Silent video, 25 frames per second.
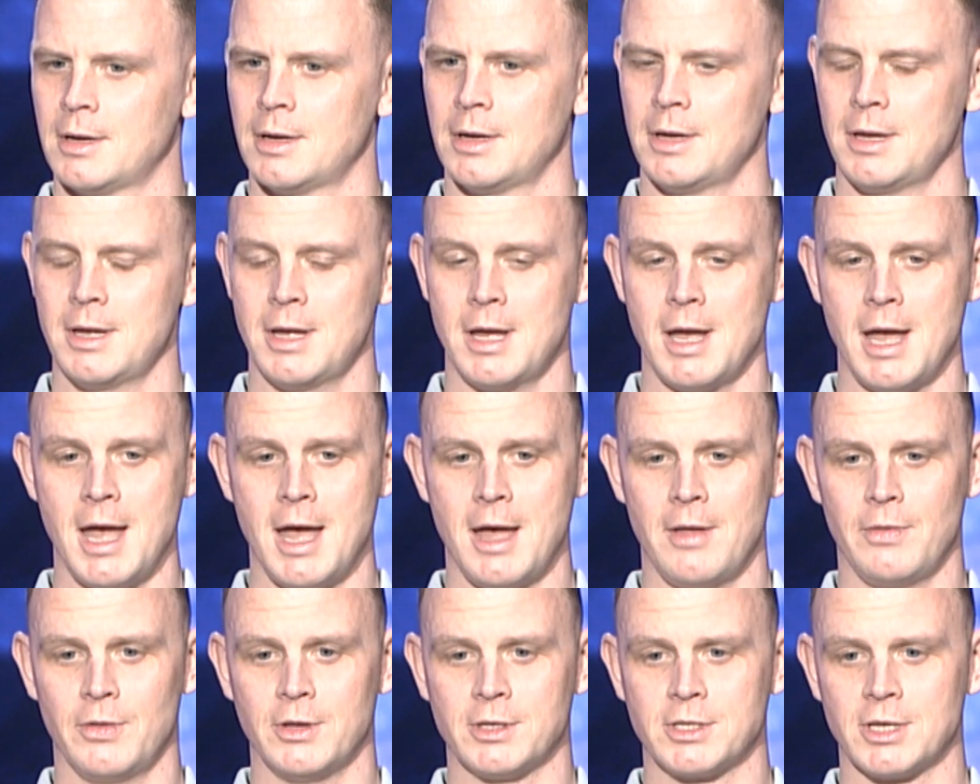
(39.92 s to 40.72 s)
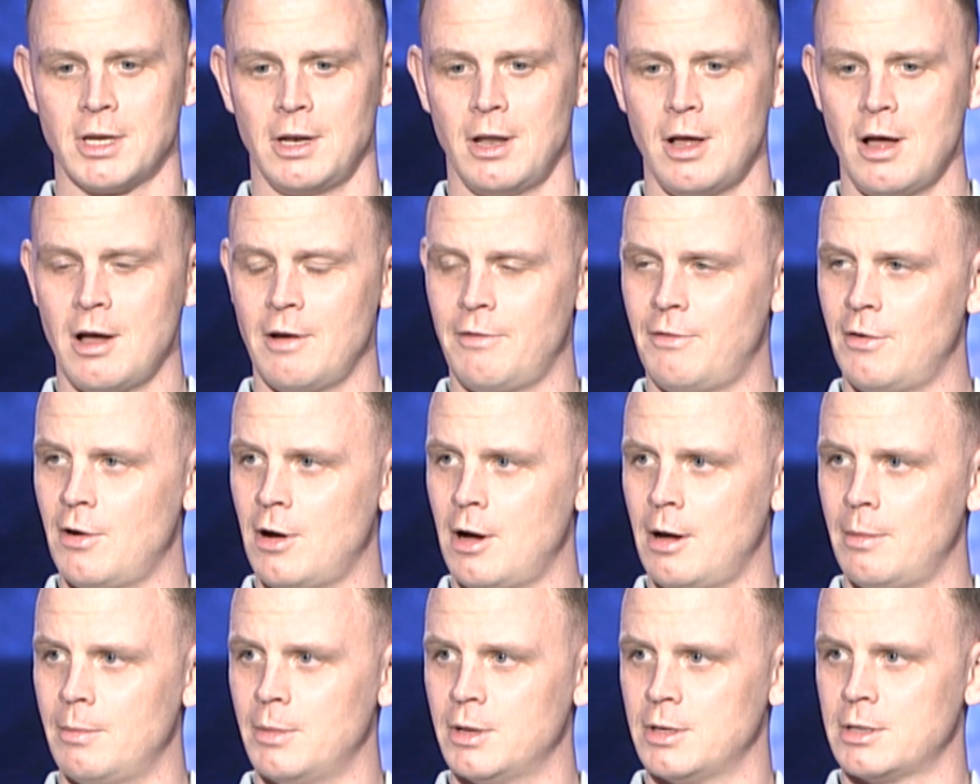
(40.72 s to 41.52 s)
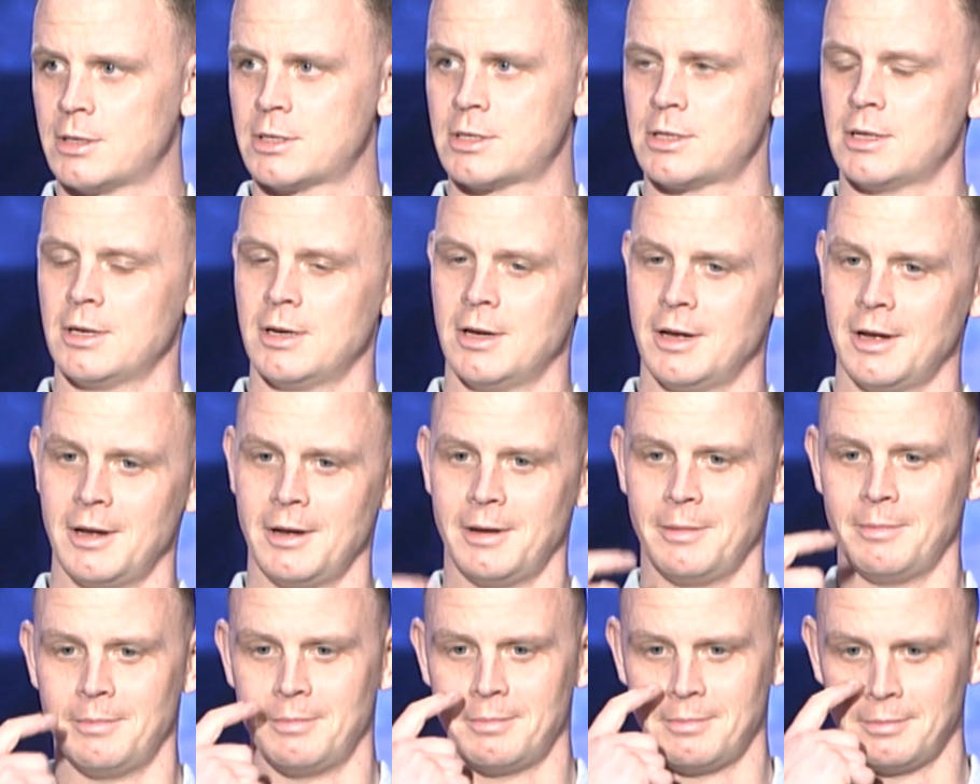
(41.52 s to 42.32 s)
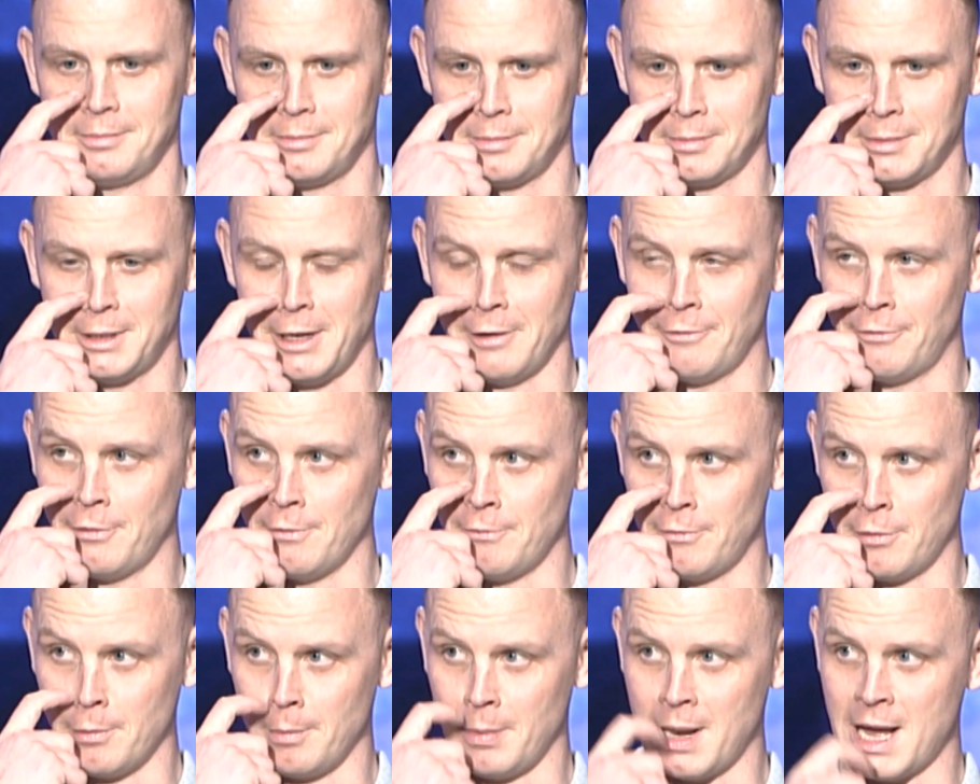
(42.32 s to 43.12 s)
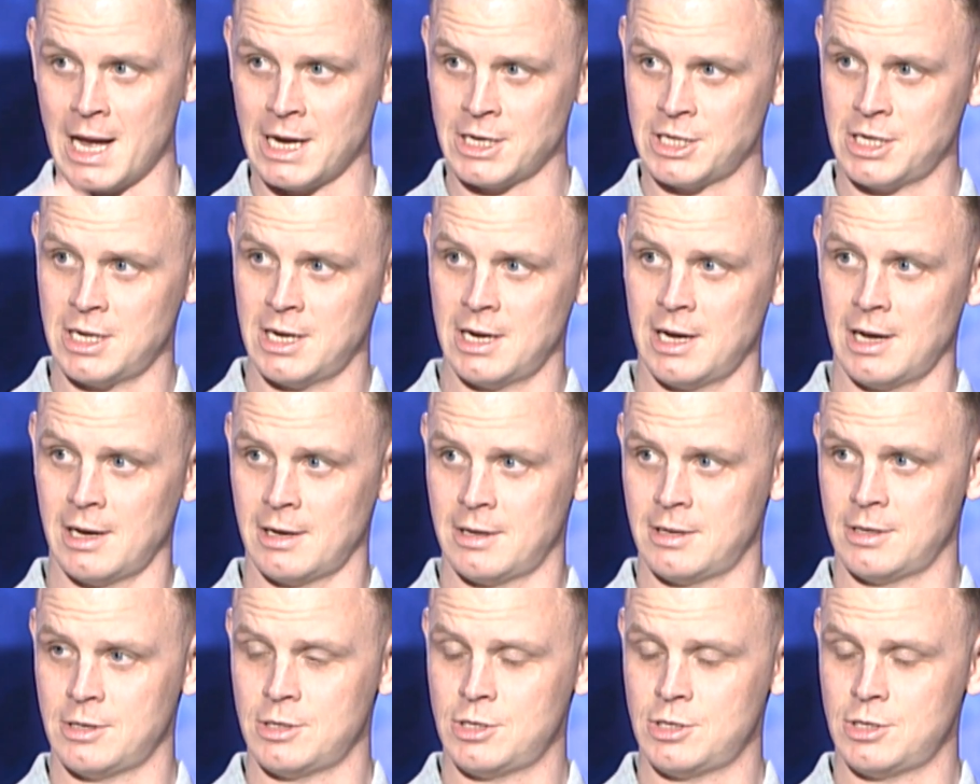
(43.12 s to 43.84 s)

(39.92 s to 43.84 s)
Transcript: Yeah, and there's a lot of form that's um, different from last year.